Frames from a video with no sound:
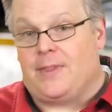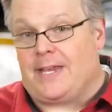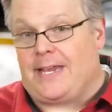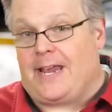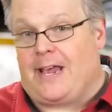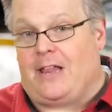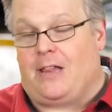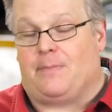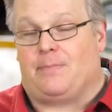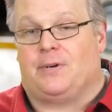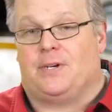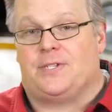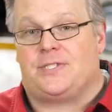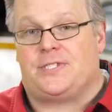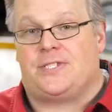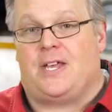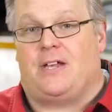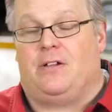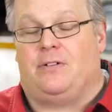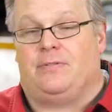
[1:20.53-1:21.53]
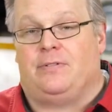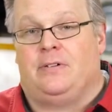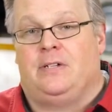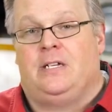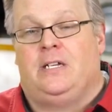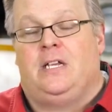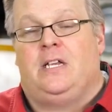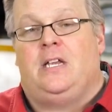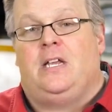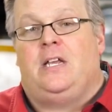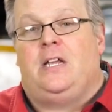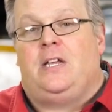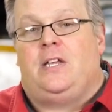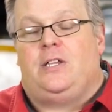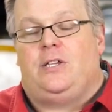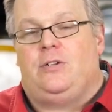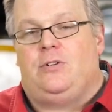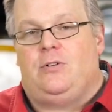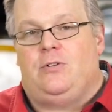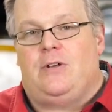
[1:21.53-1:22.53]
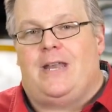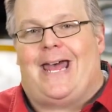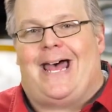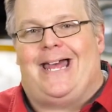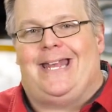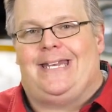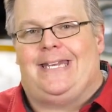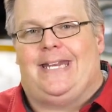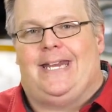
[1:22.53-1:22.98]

the caliper itself. You do not